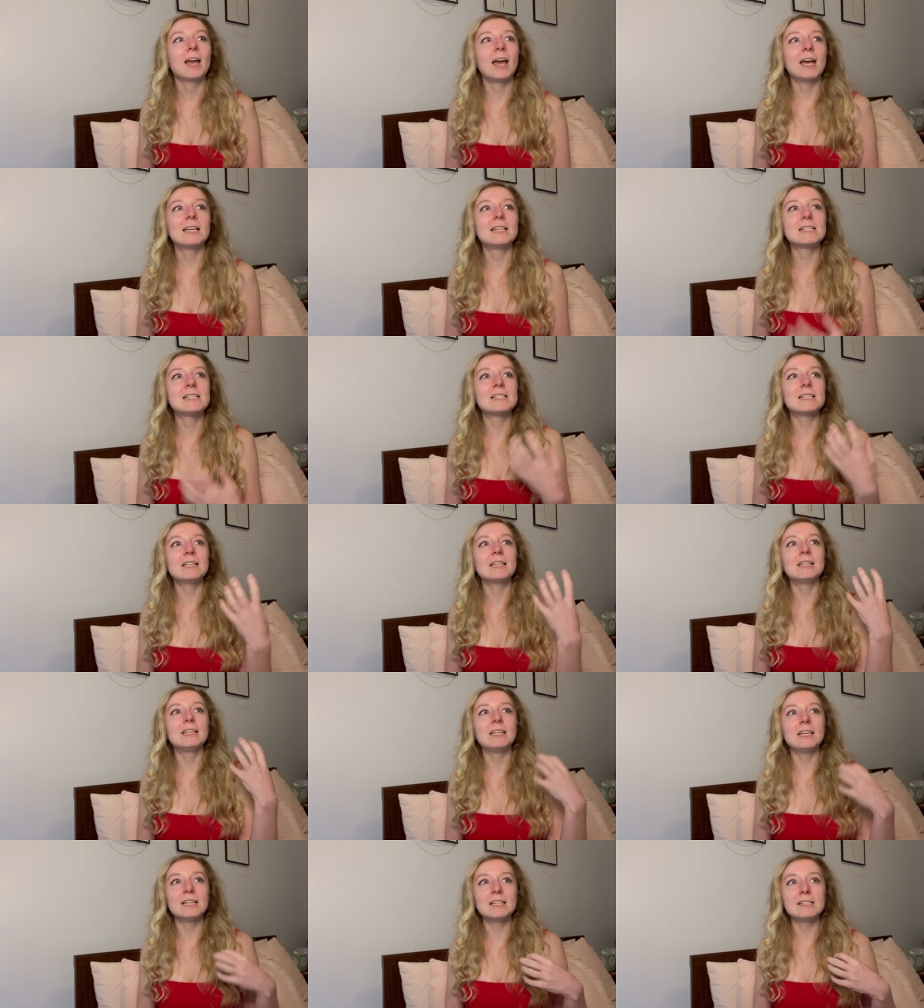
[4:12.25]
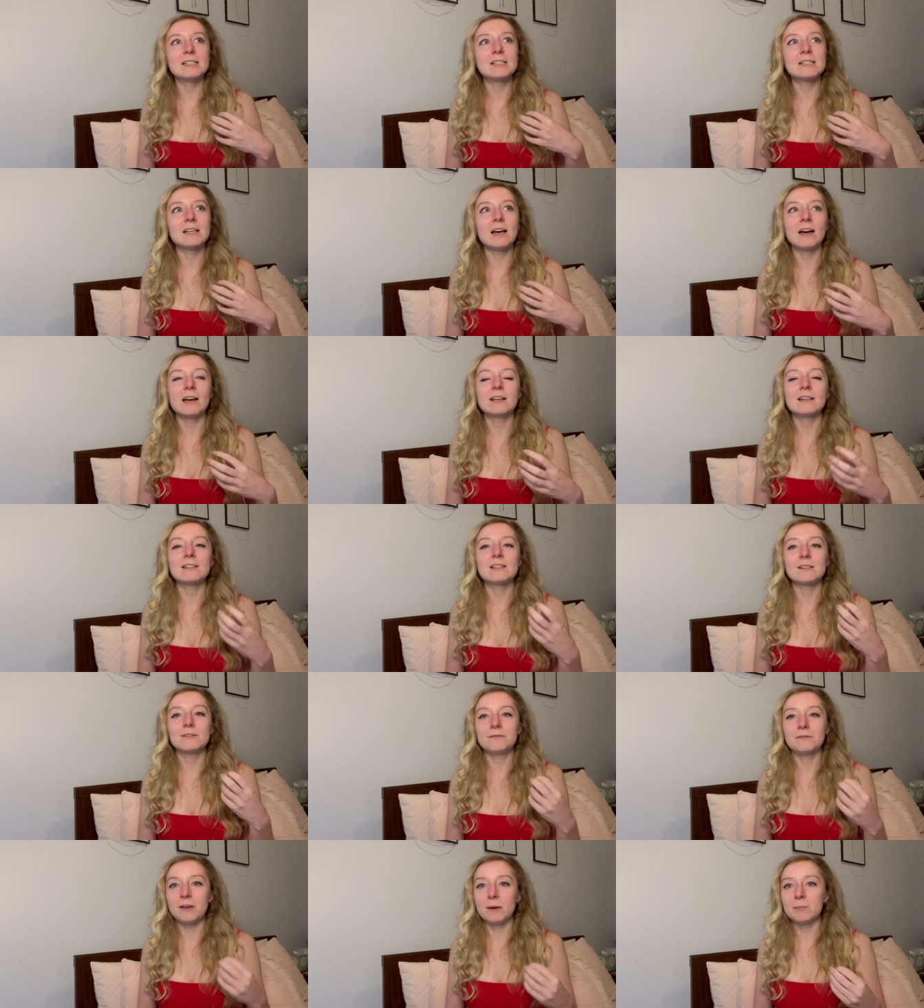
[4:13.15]
And it's a yin sign, it's
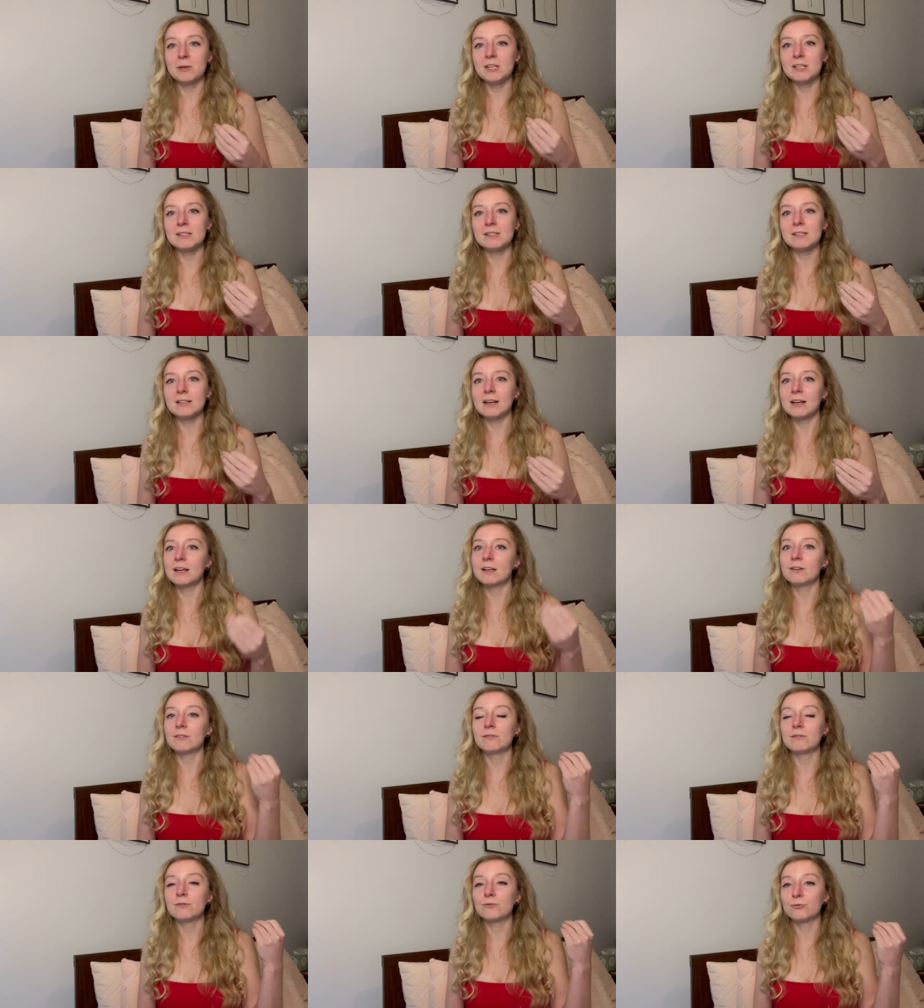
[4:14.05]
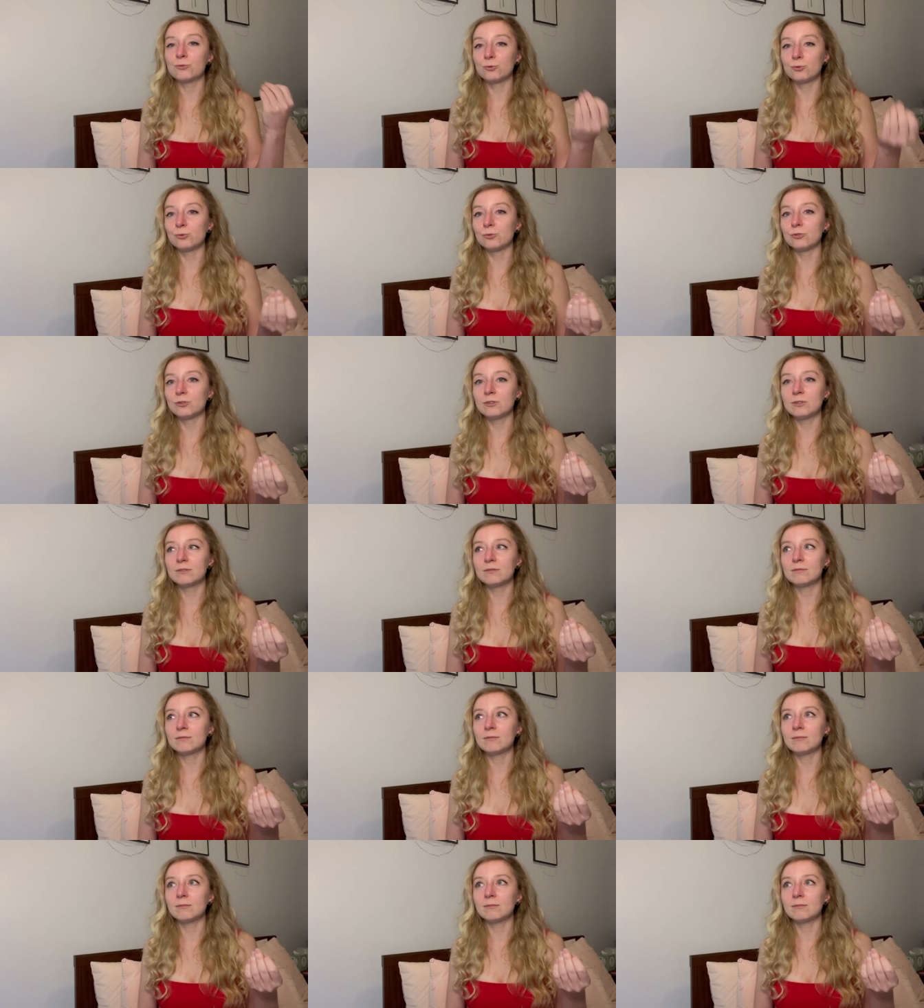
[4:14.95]
a feminine sign ruled